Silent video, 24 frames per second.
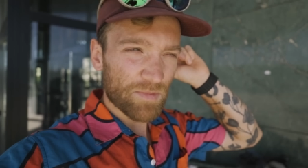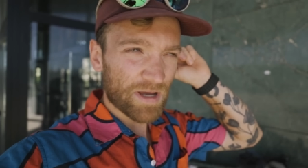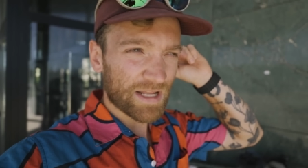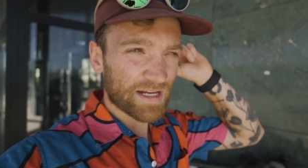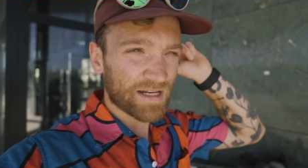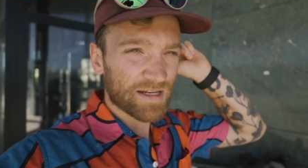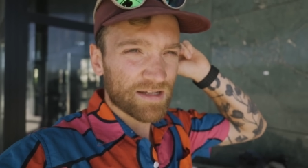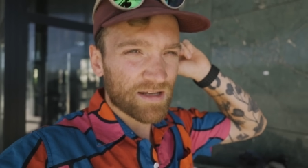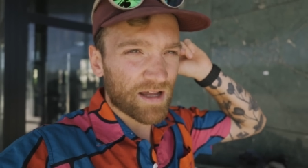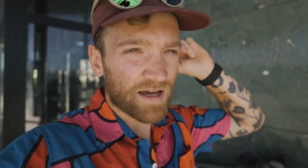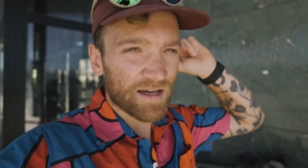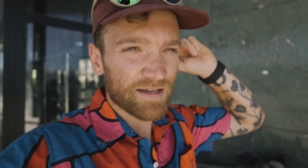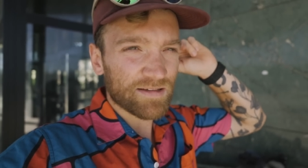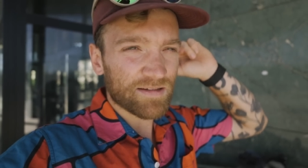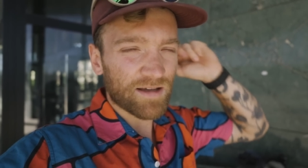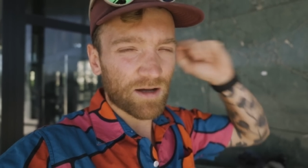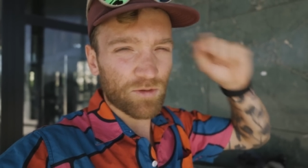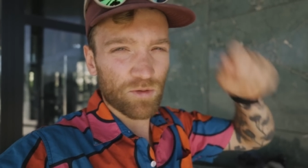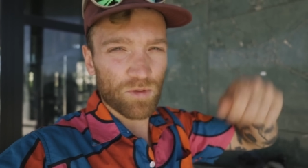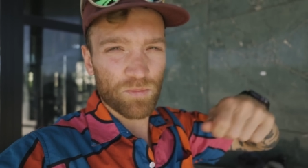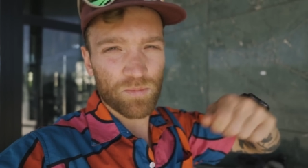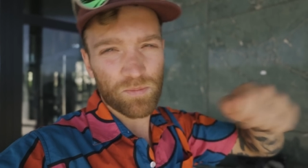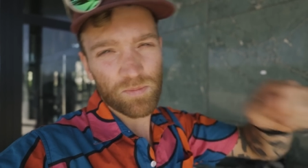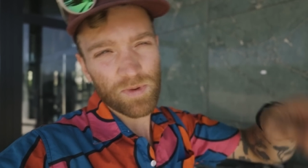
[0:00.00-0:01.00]
And at night I
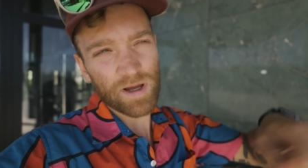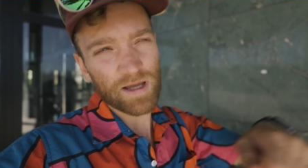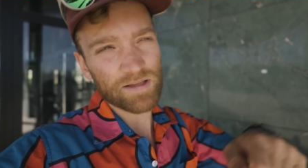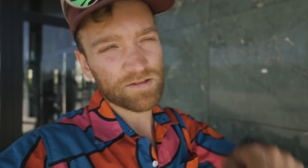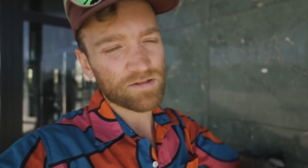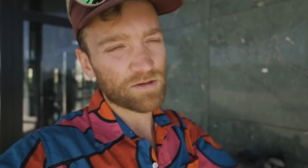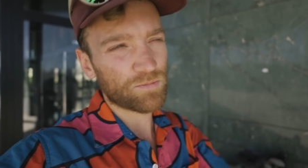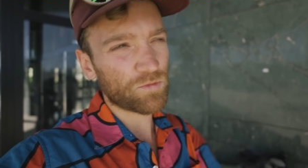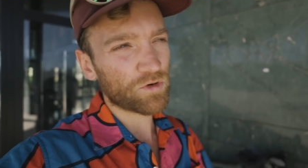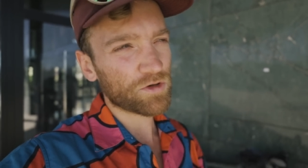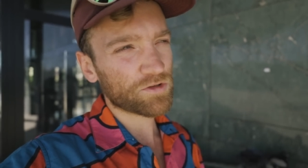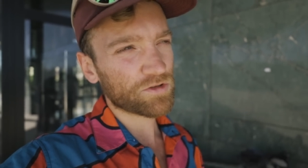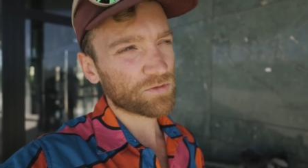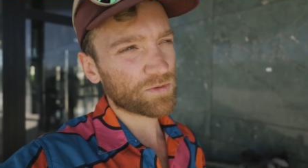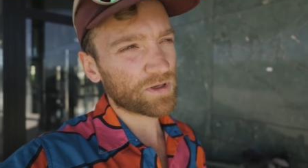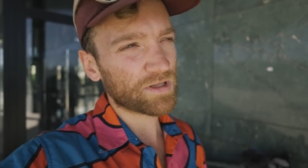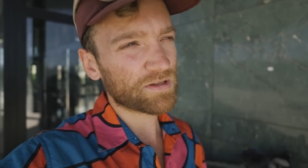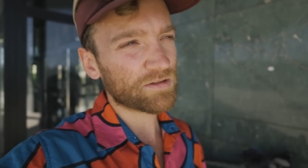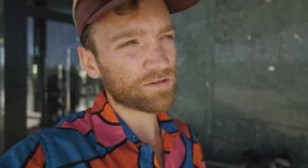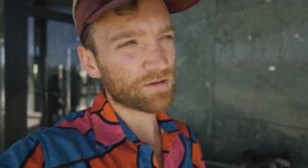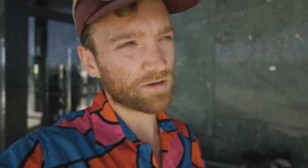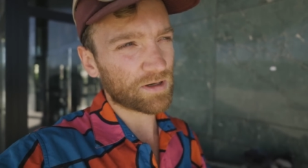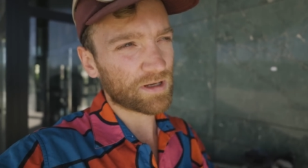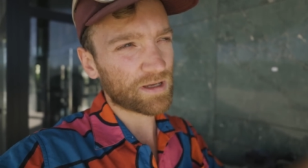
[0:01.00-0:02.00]
will add some more to
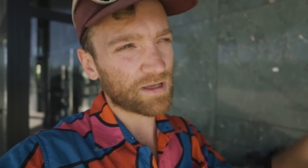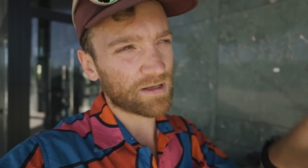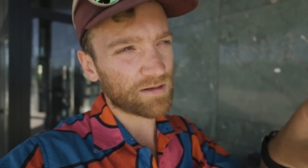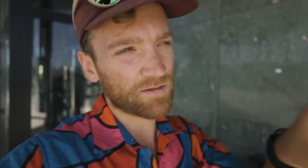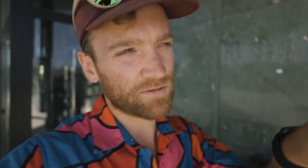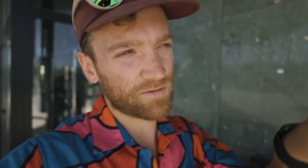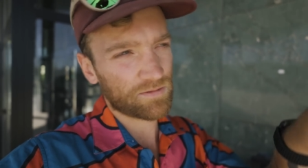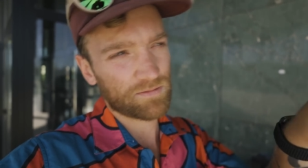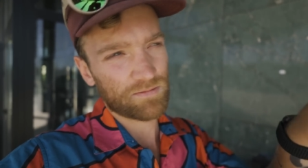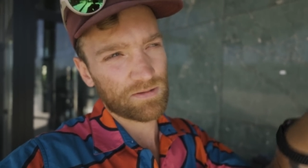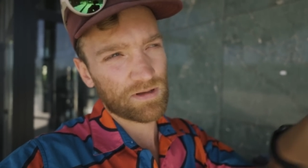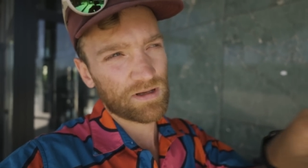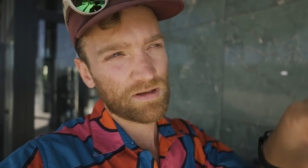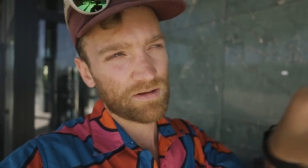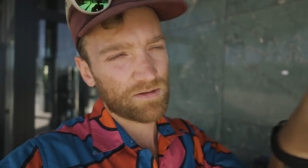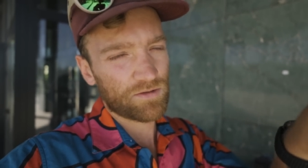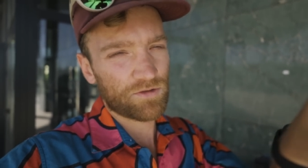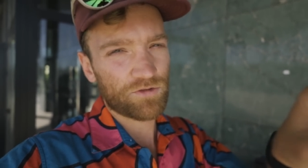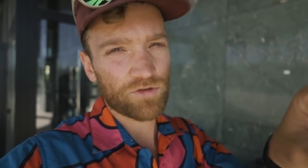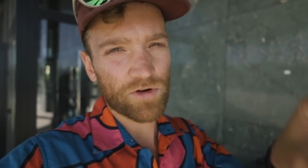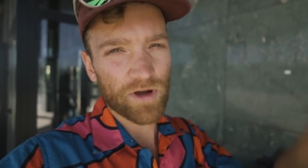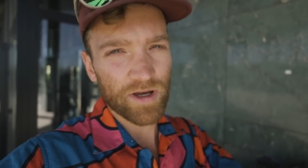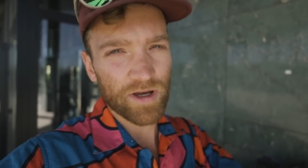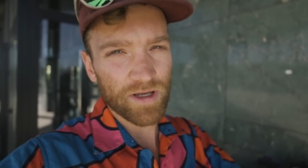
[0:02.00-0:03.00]
it so it can
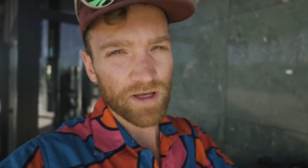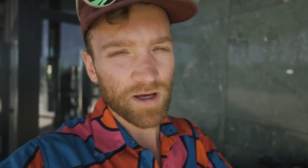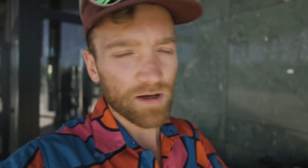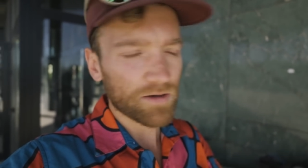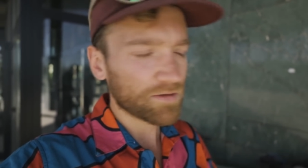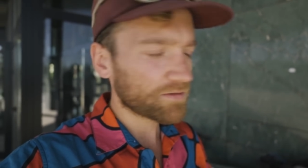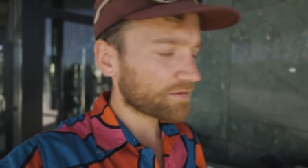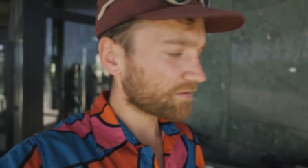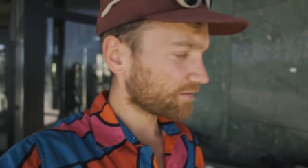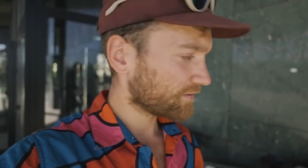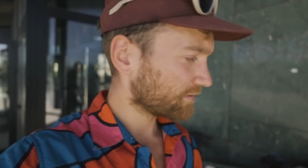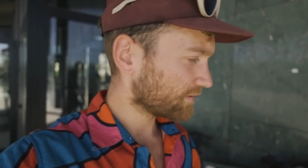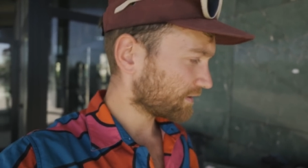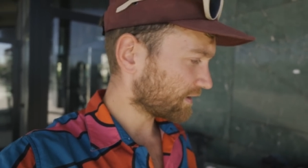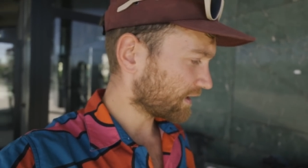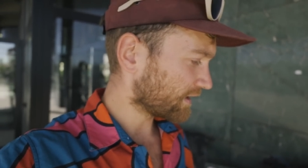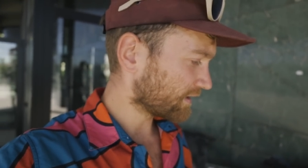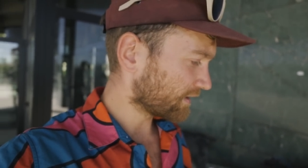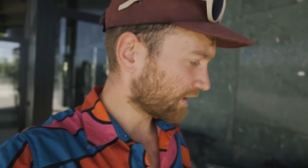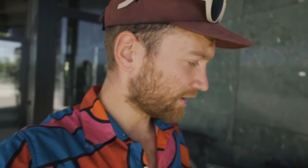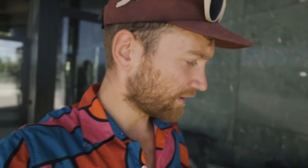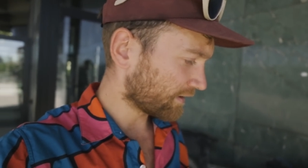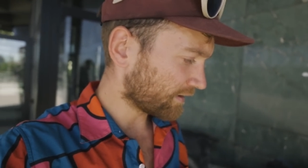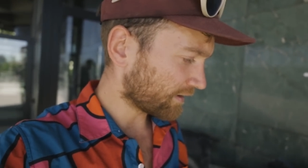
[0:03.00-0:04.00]
dry out
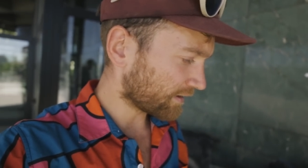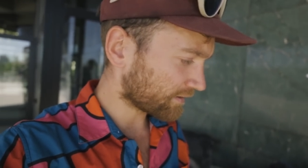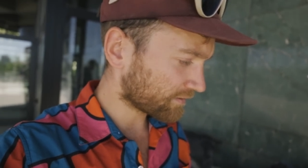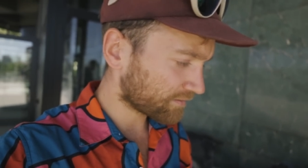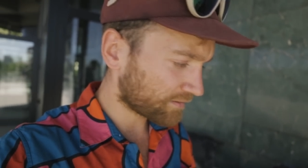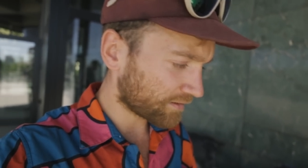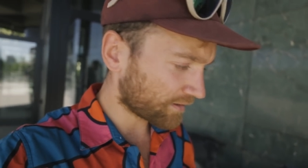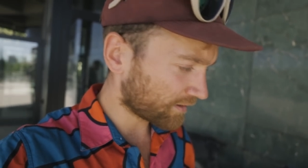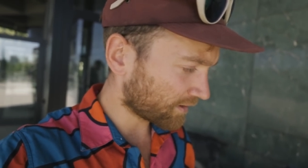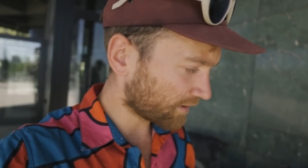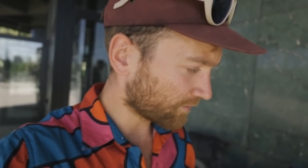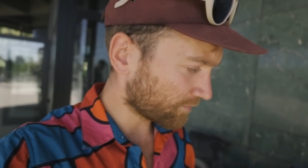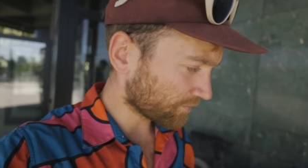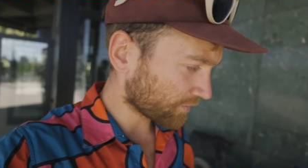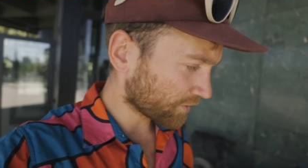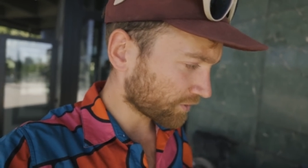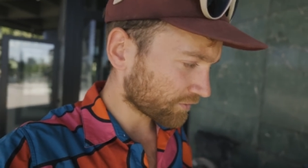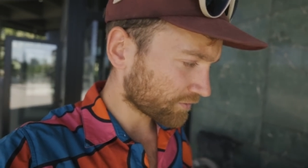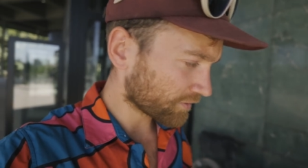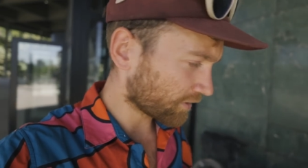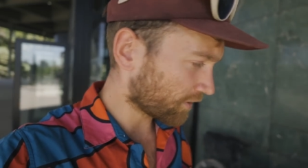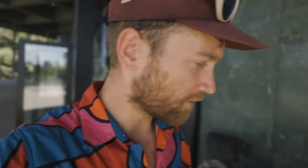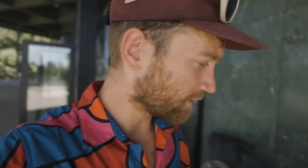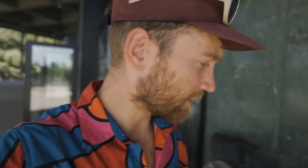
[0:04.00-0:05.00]
and then the next day I'm
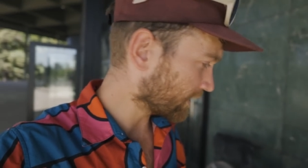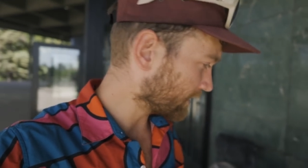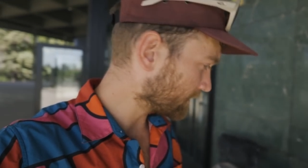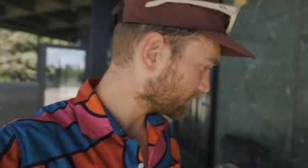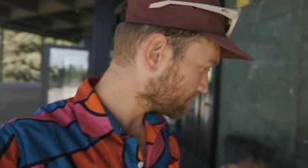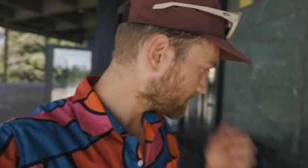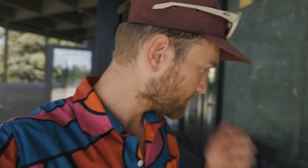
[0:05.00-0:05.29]
good to go again